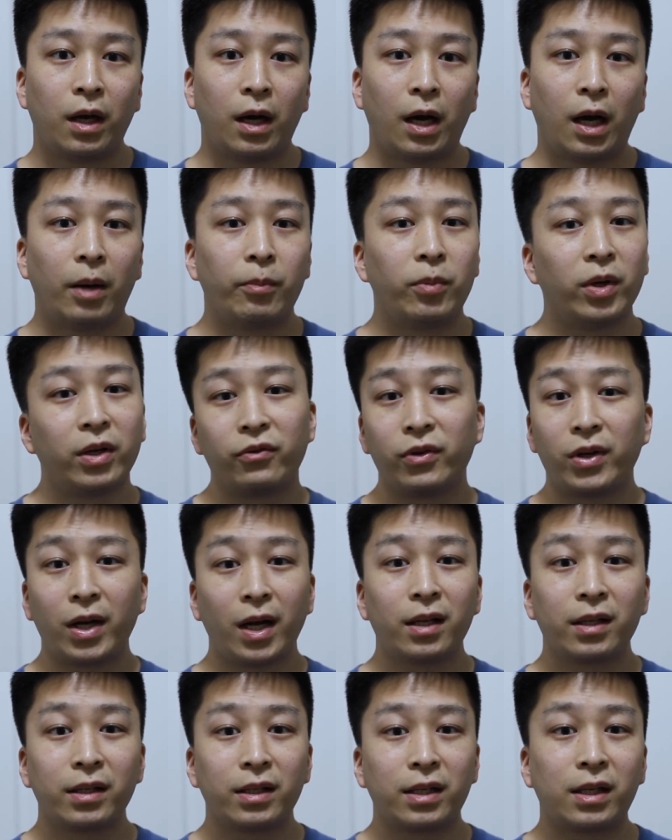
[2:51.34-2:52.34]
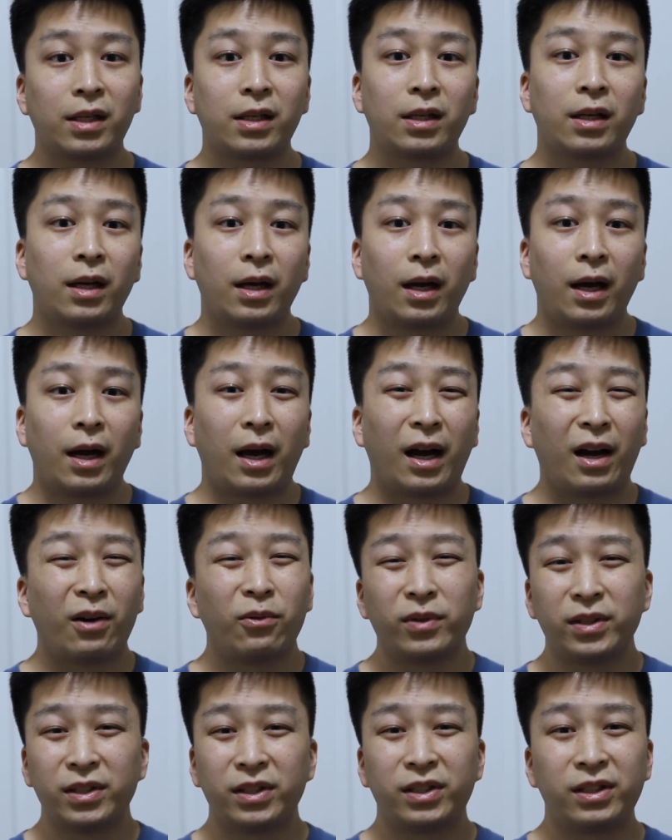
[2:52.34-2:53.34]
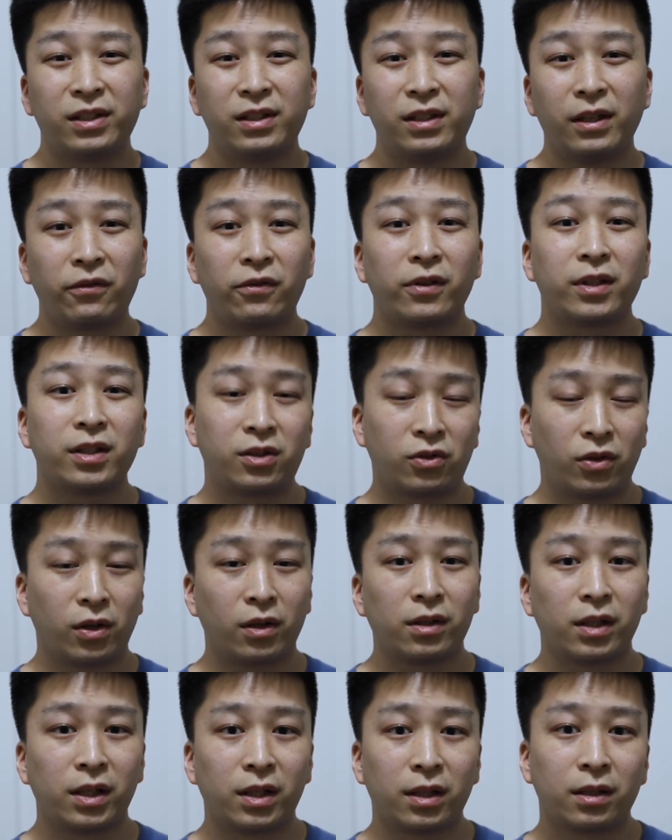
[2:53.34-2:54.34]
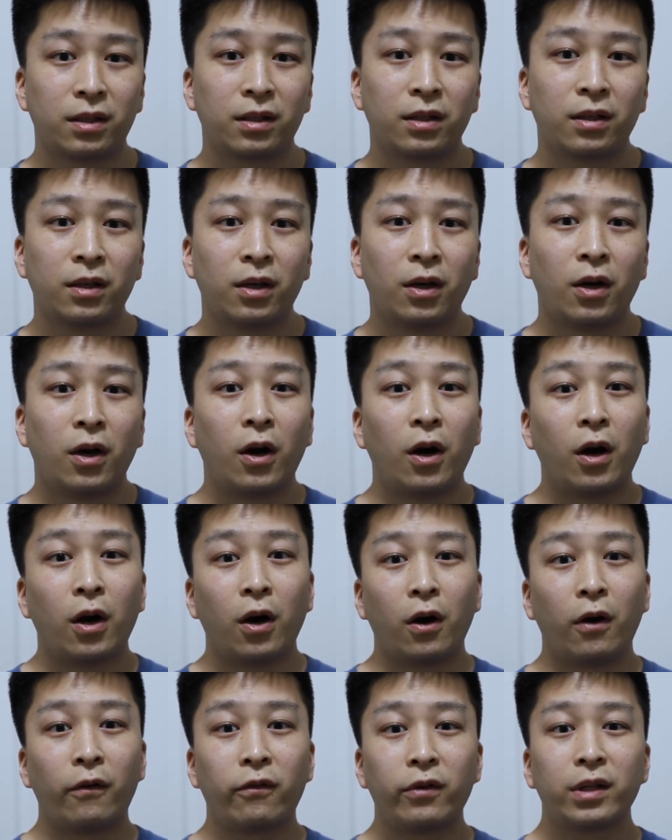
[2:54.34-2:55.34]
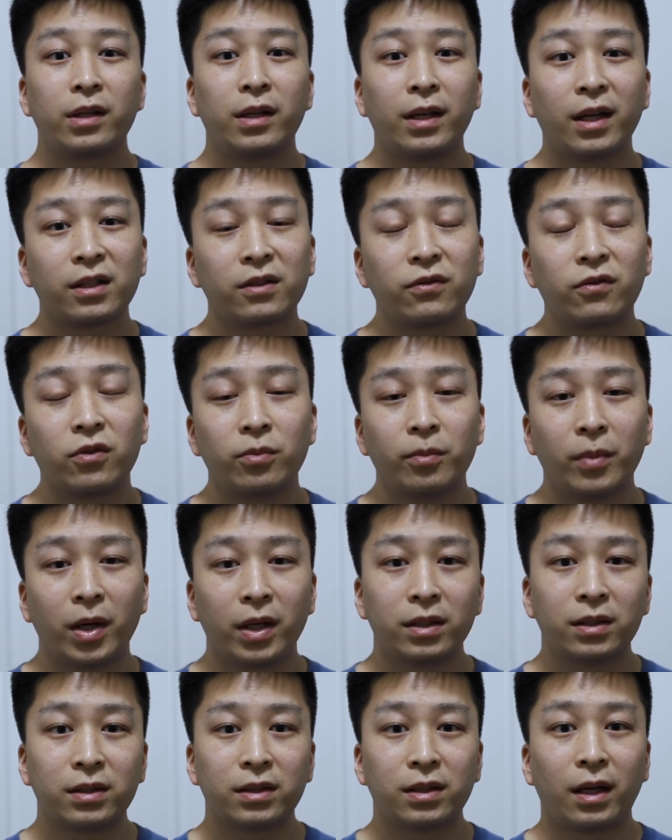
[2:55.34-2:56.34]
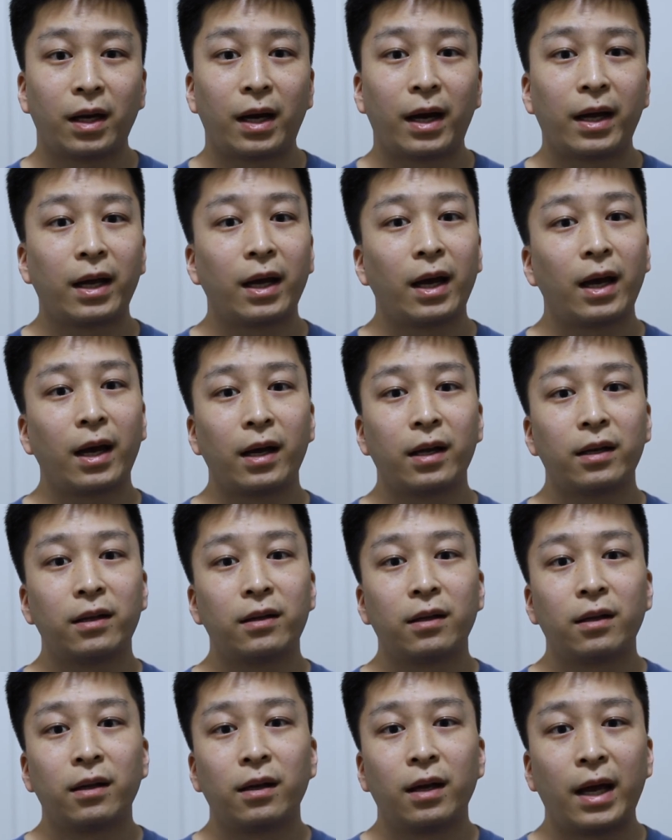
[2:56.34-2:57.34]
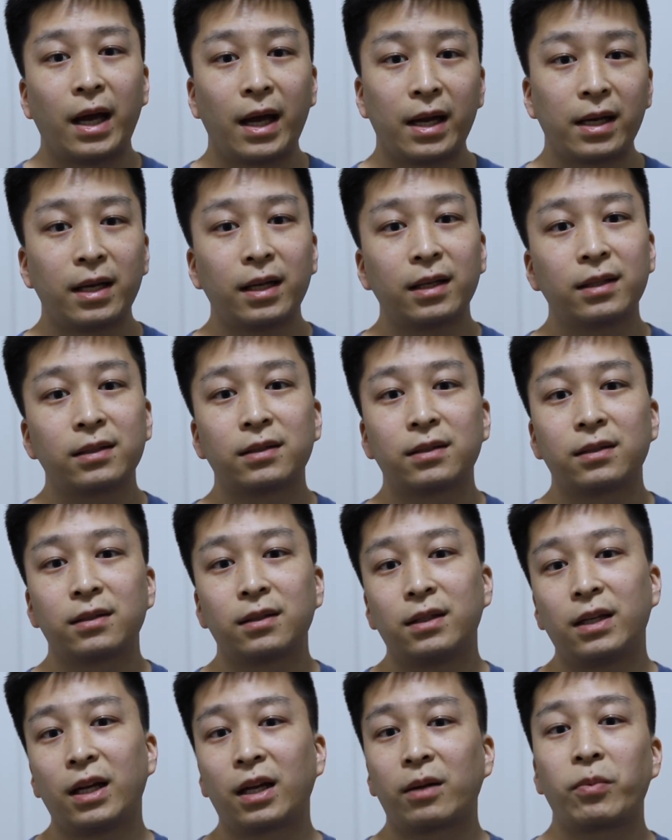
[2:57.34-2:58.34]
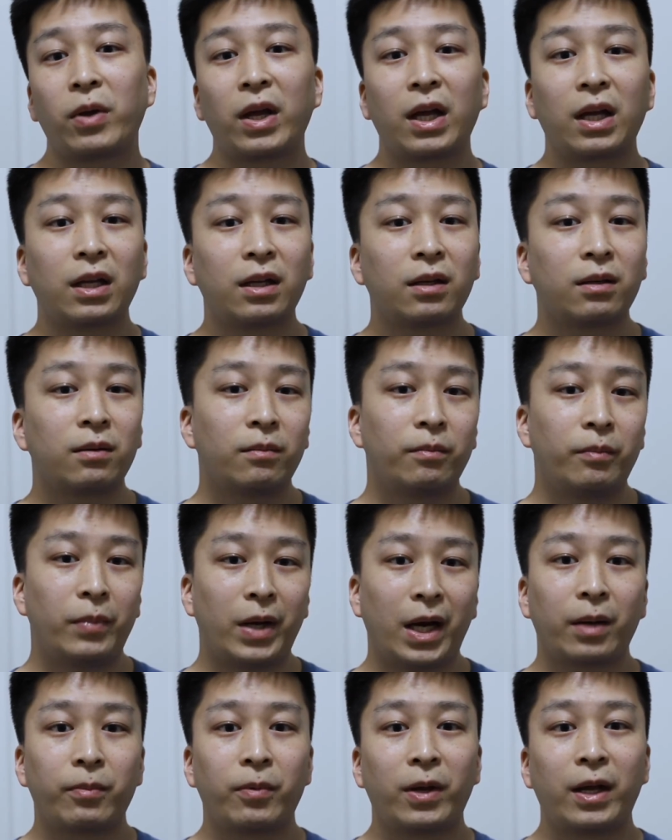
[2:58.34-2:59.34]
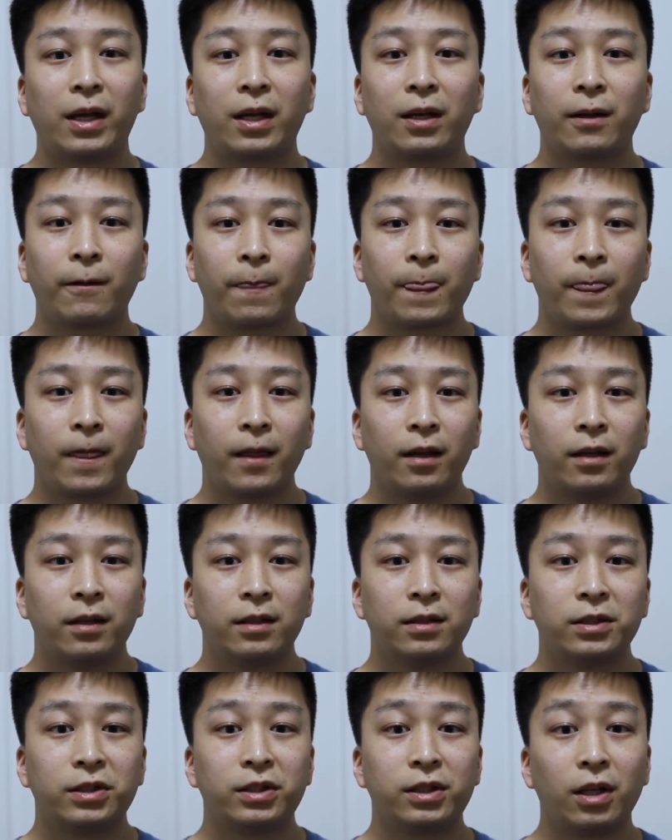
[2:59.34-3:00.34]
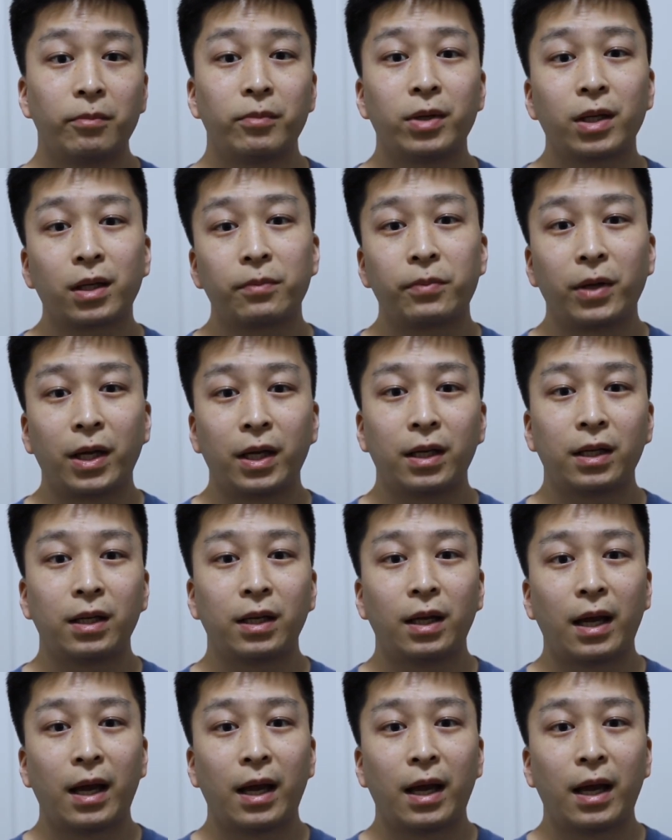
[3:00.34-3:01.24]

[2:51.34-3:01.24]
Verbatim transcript: But in reality, I was definitely struggling. Over the next few months, I had headaches, neck pain, back pain, stomach pain,